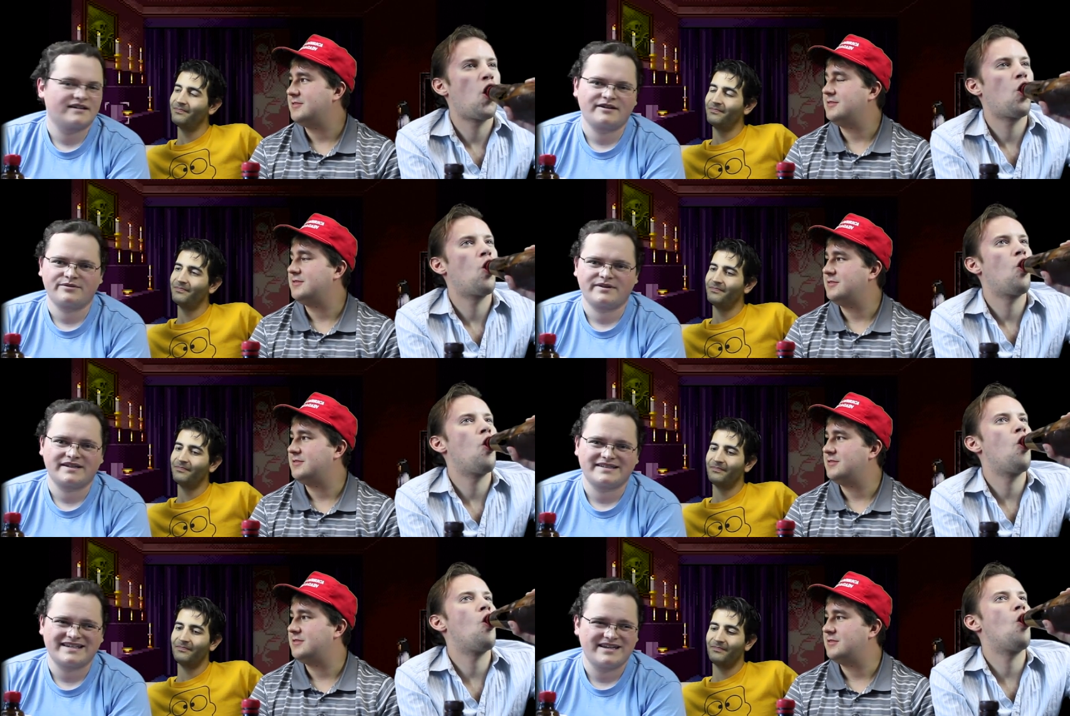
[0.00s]
Speaker 1: and I don't
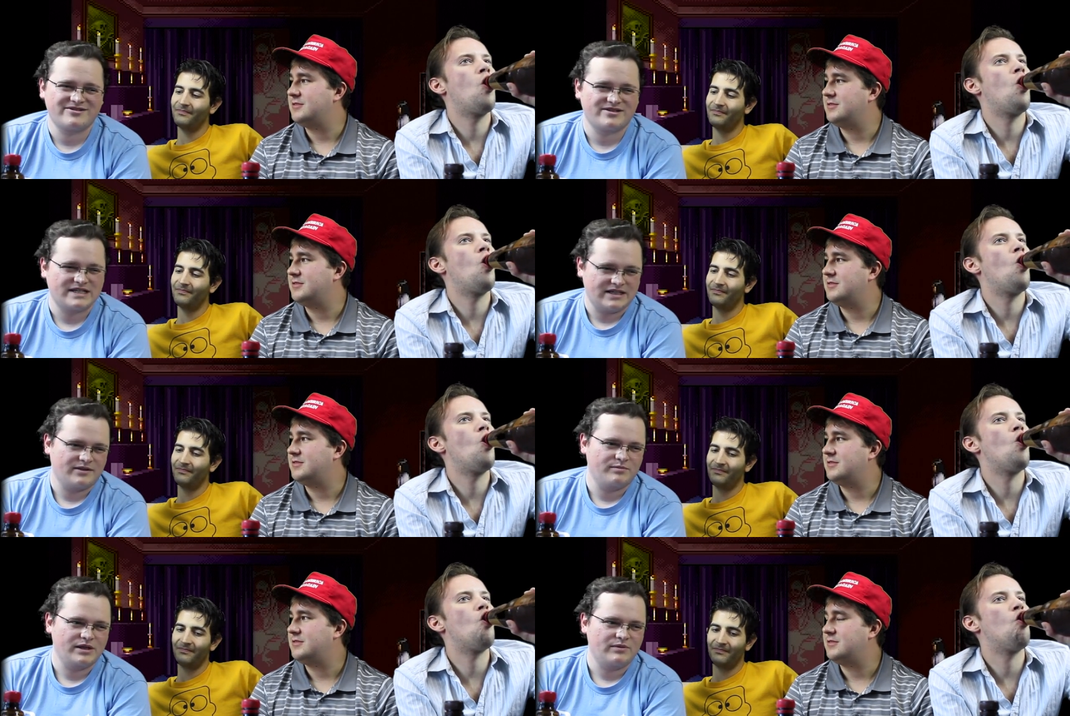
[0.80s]
think it's aged
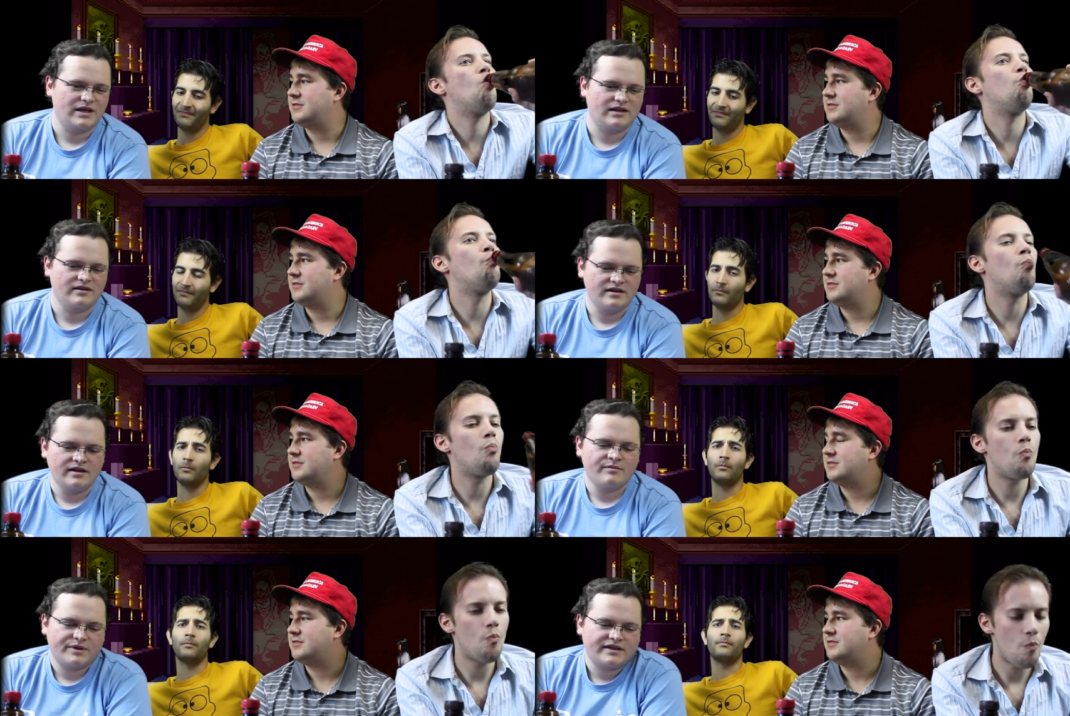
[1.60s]
terribly well,
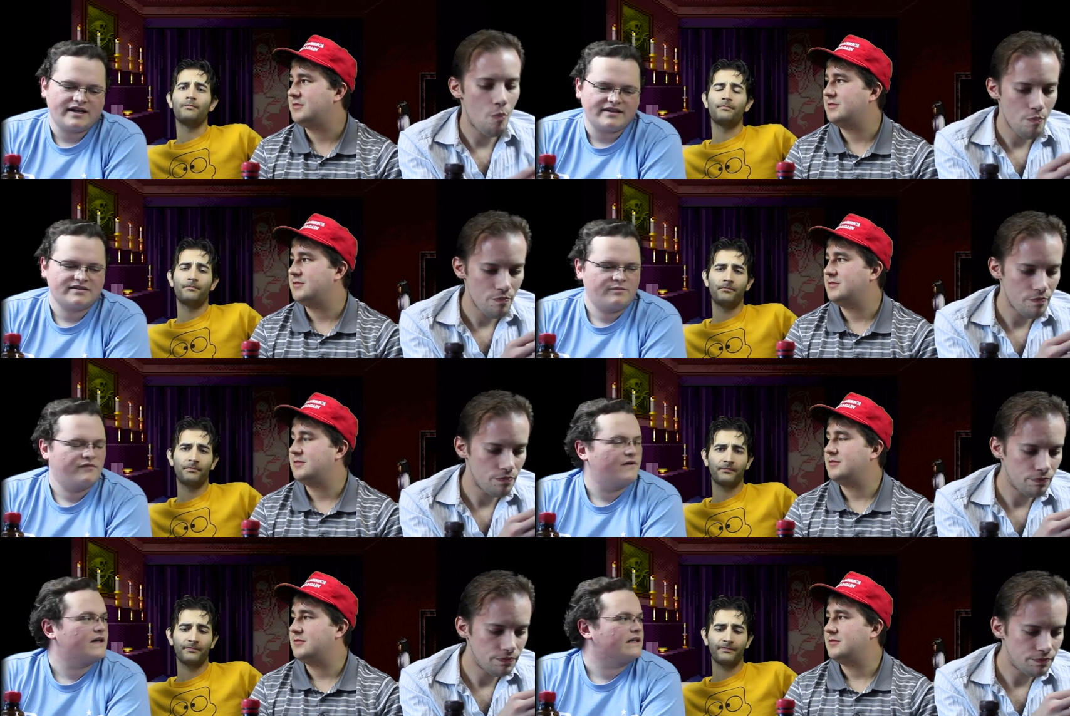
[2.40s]
mm-hmm. but it has some
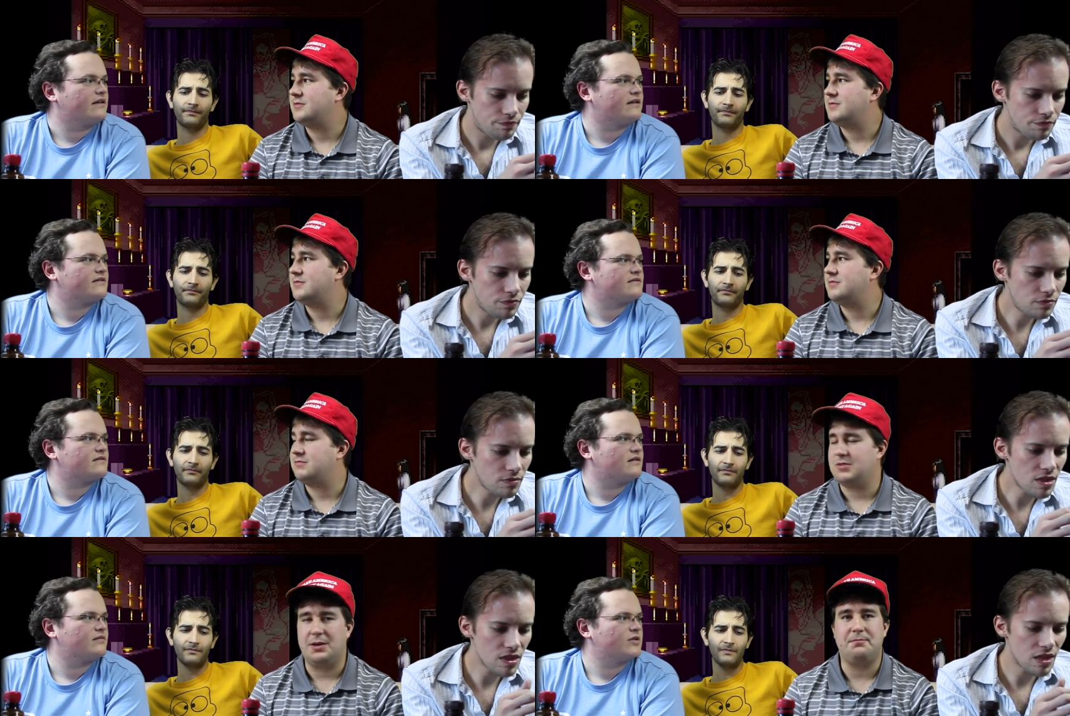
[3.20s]
fun in it.
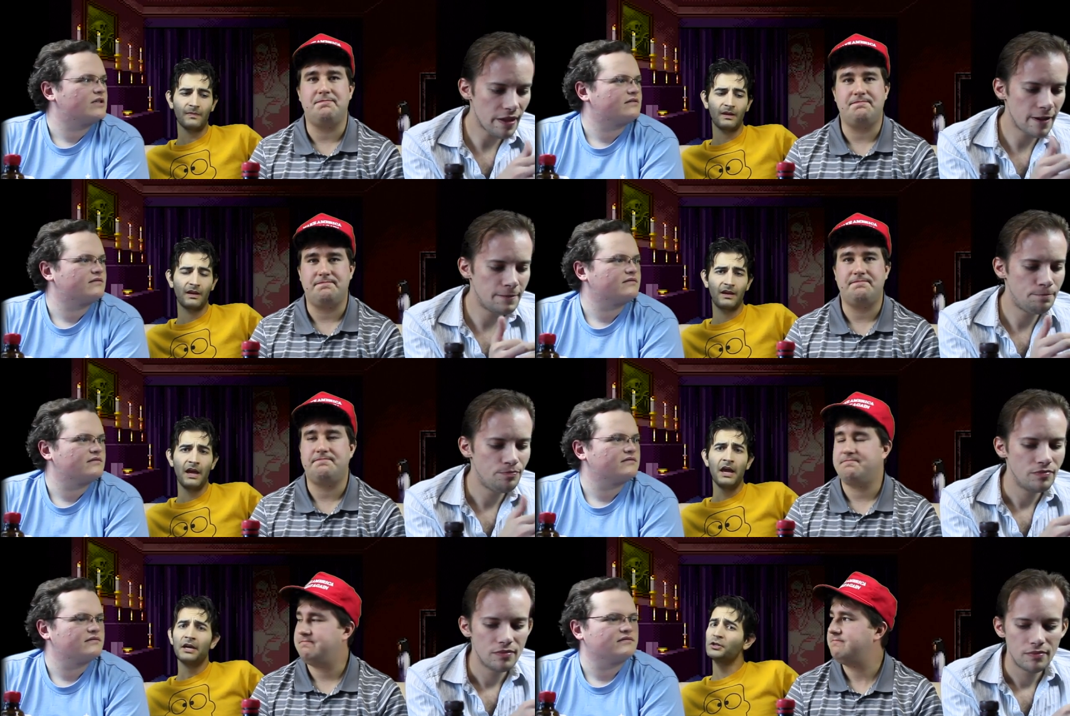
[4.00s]
So yep. I mean.
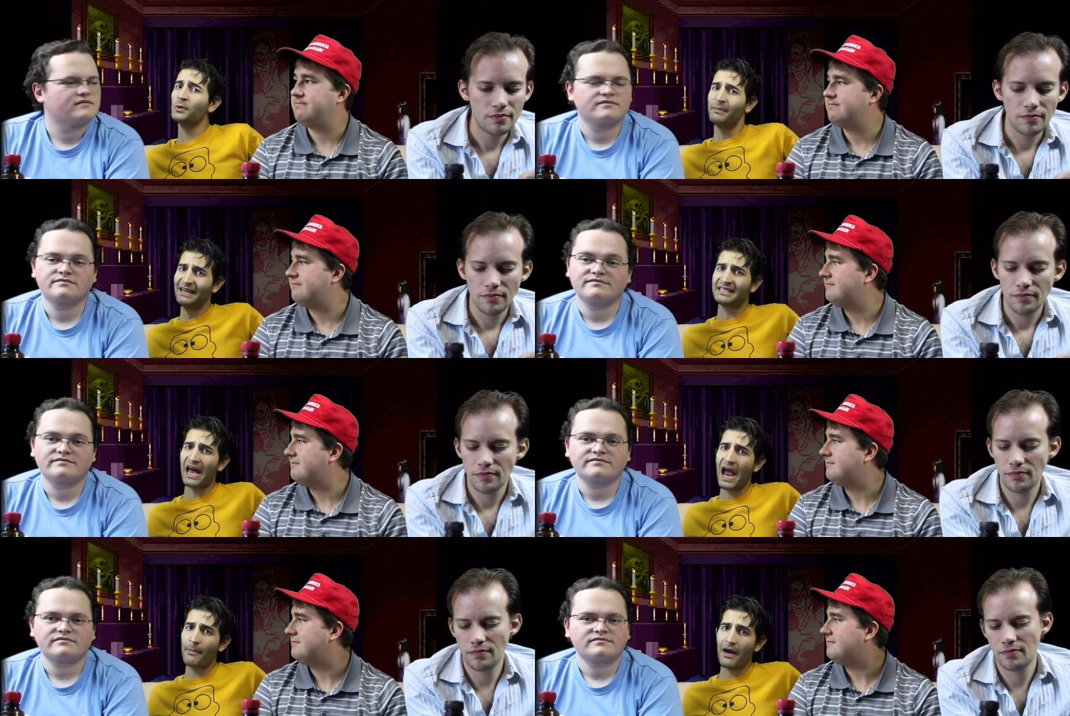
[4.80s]
So in the
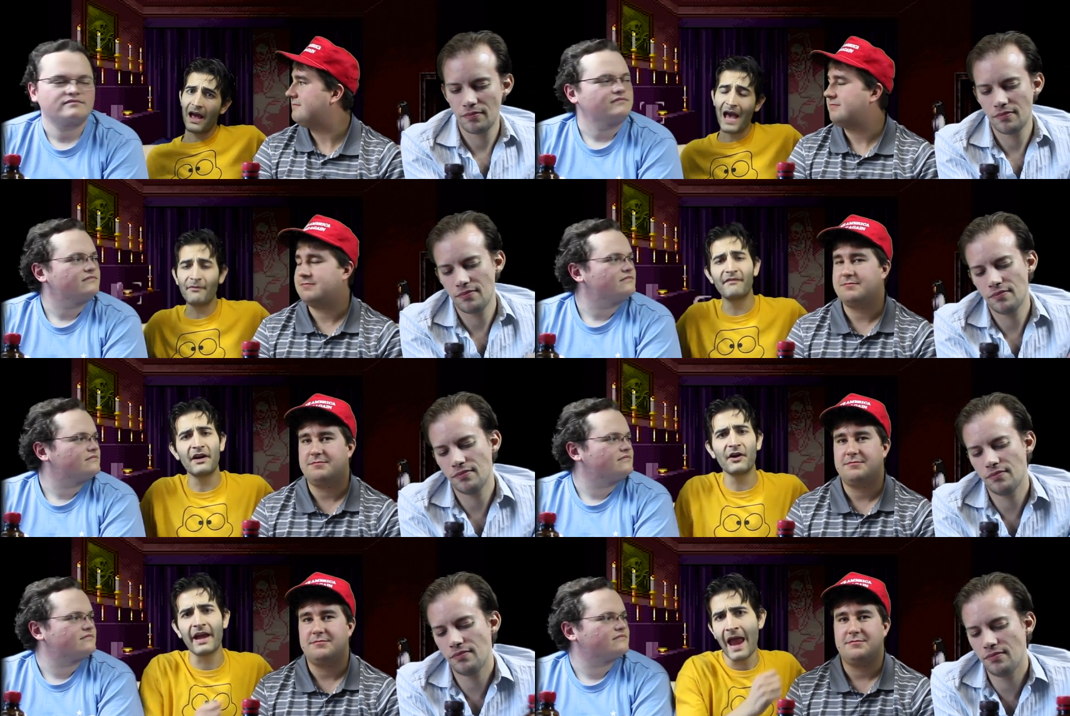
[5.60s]
meantime,
Speaker 2: have a
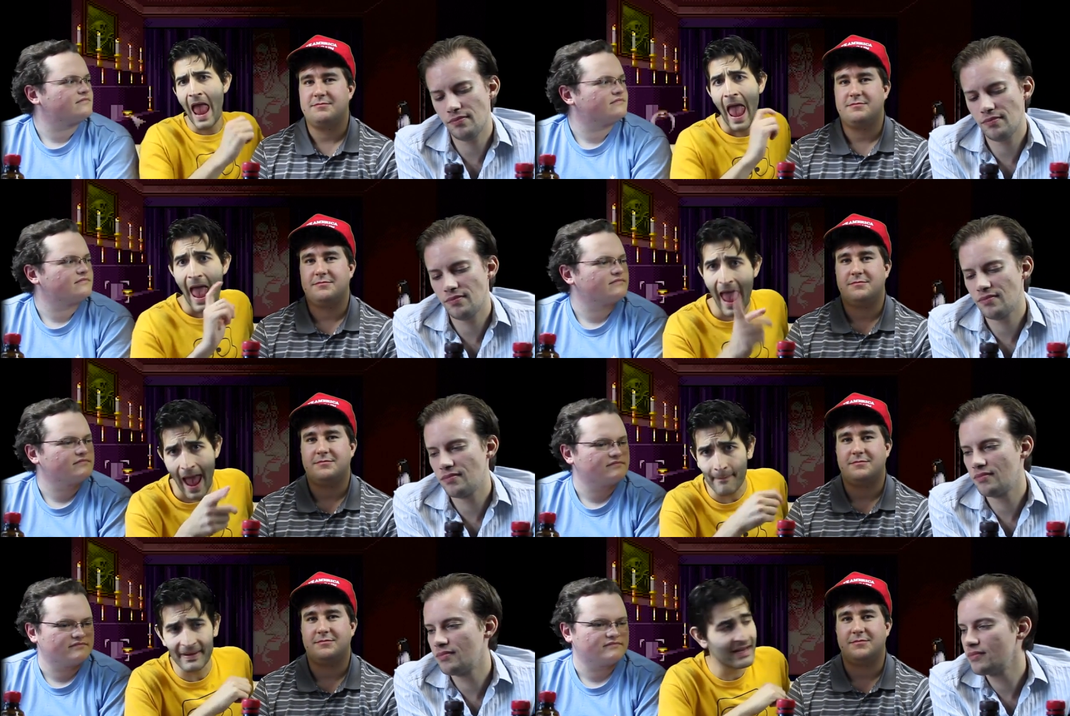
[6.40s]
very
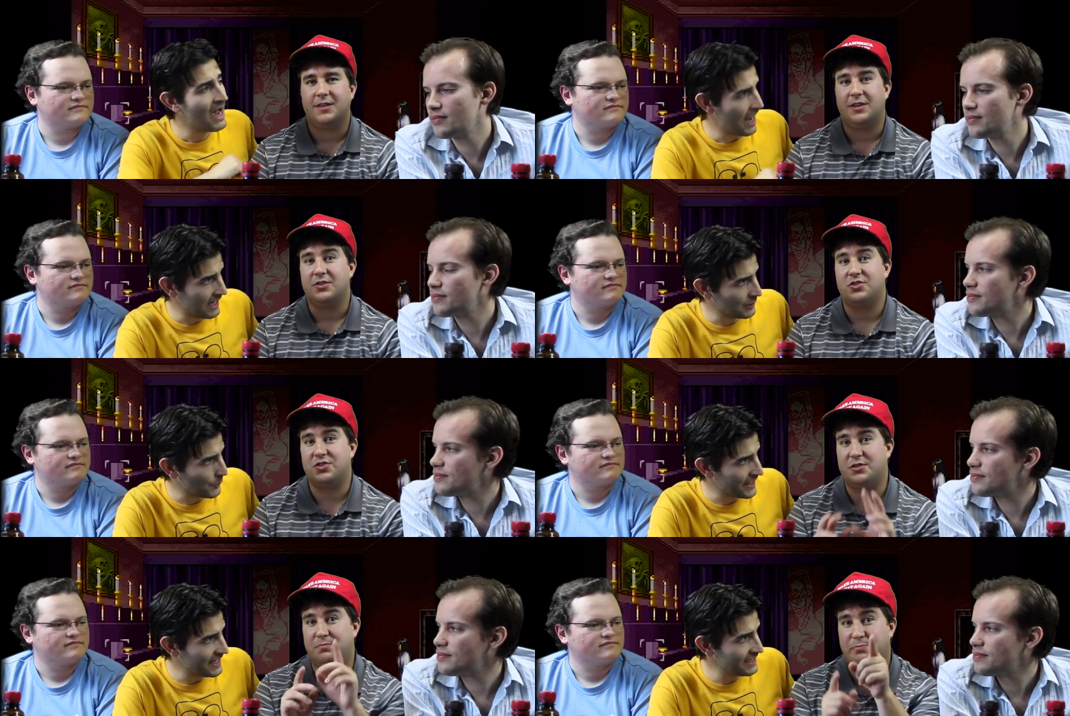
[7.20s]
Happy
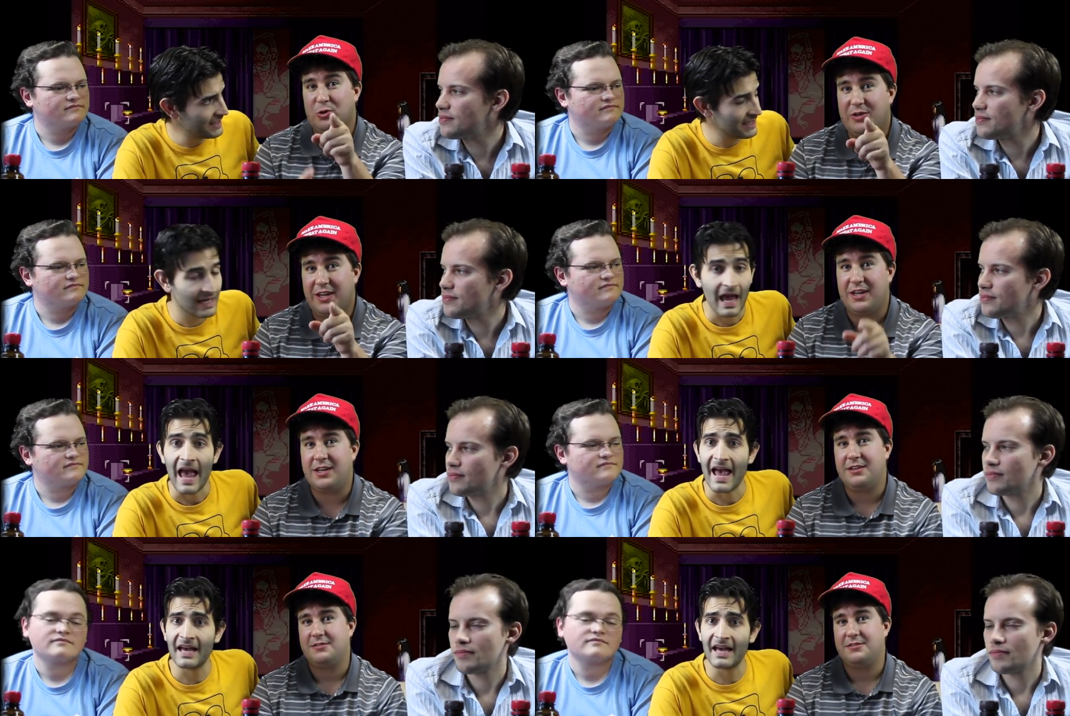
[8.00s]
Halloween. Spooky.